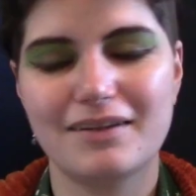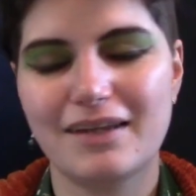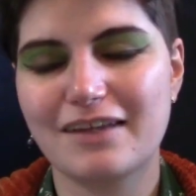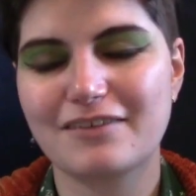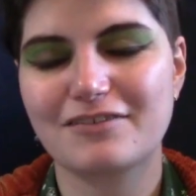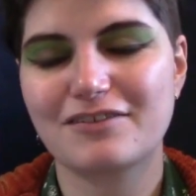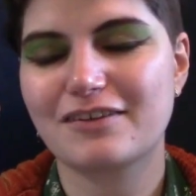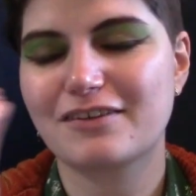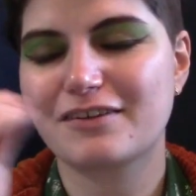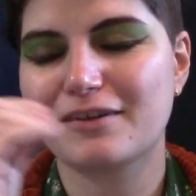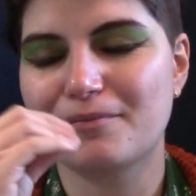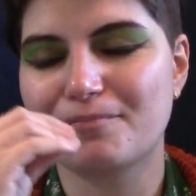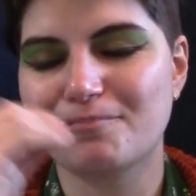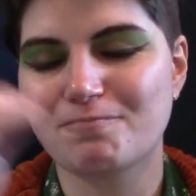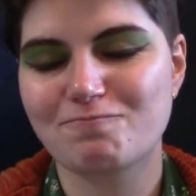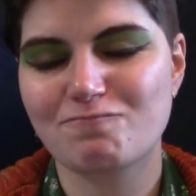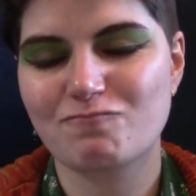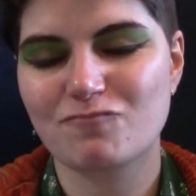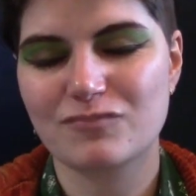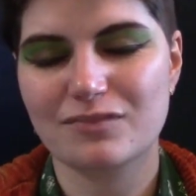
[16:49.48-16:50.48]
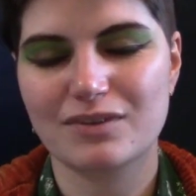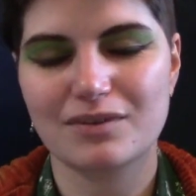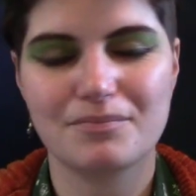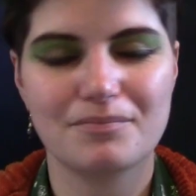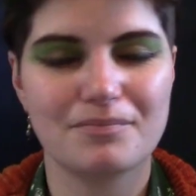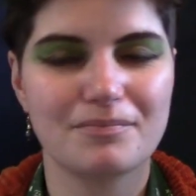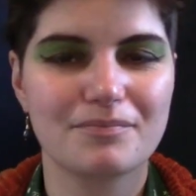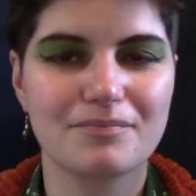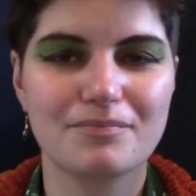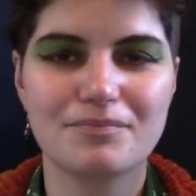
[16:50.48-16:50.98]
that's just some
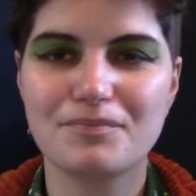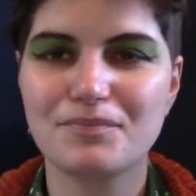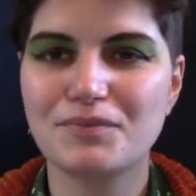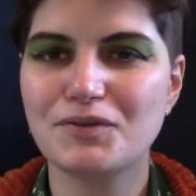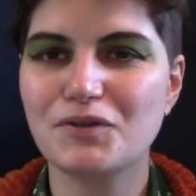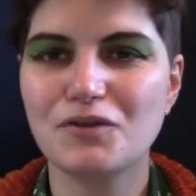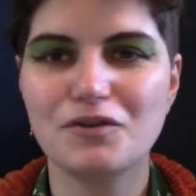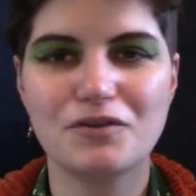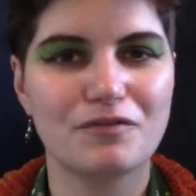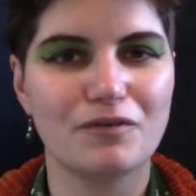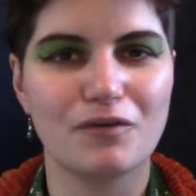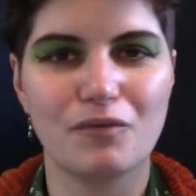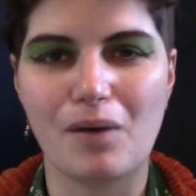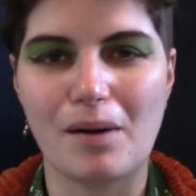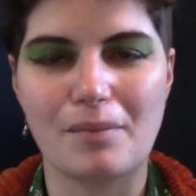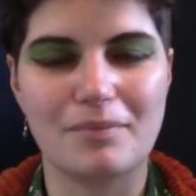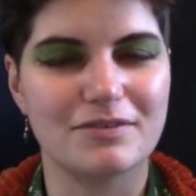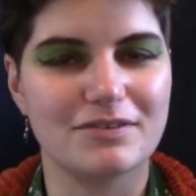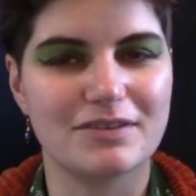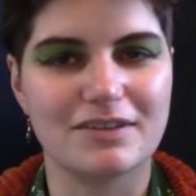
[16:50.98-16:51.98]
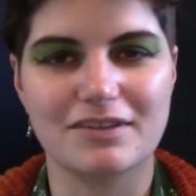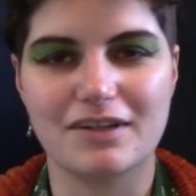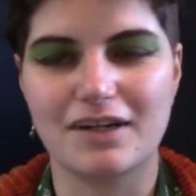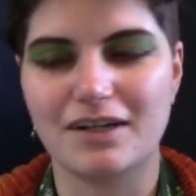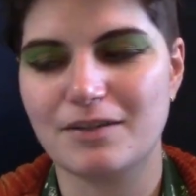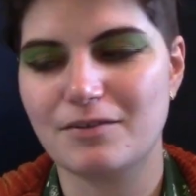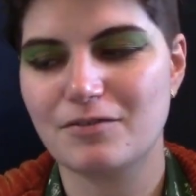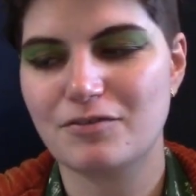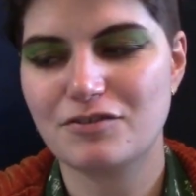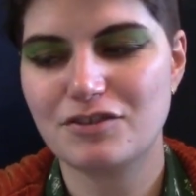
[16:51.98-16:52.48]
beautiful weapon
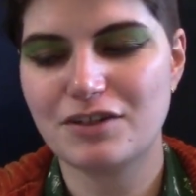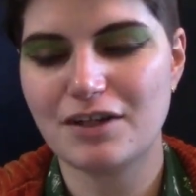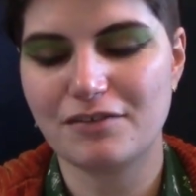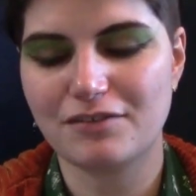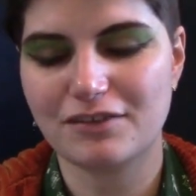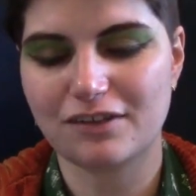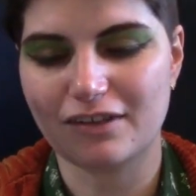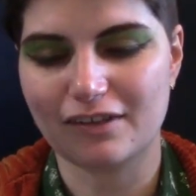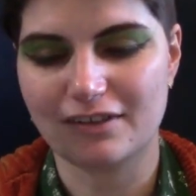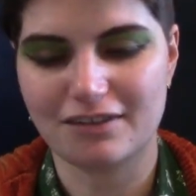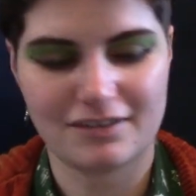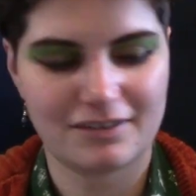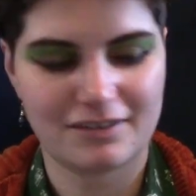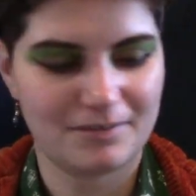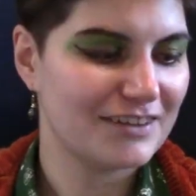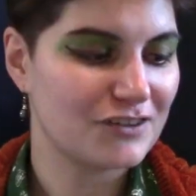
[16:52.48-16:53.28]
design. Chef's kiss.